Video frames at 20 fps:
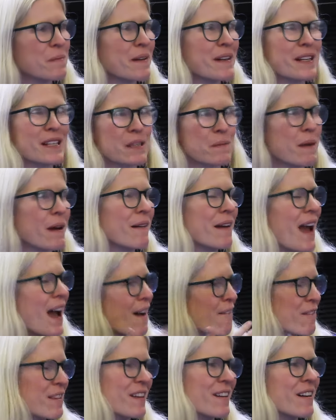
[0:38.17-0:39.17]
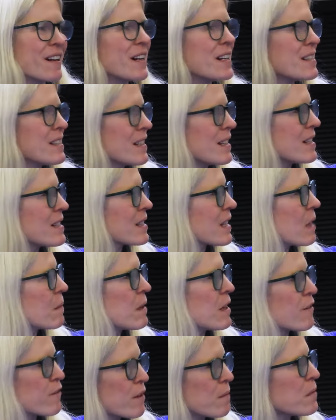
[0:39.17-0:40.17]
Because about half of the content is
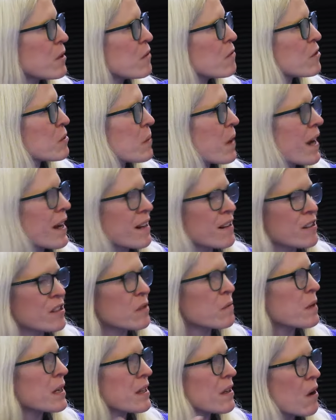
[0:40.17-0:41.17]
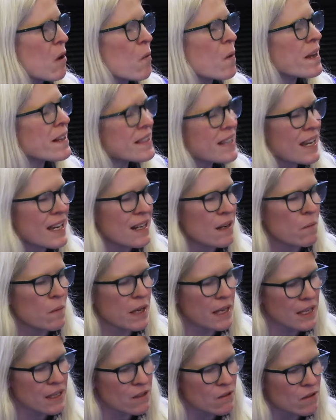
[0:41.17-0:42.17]
coming from news wires, and we know what did, and
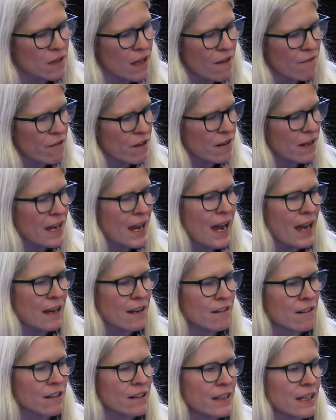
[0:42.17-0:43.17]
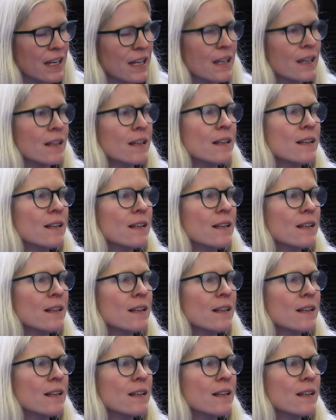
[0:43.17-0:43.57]
we can do that very accurately.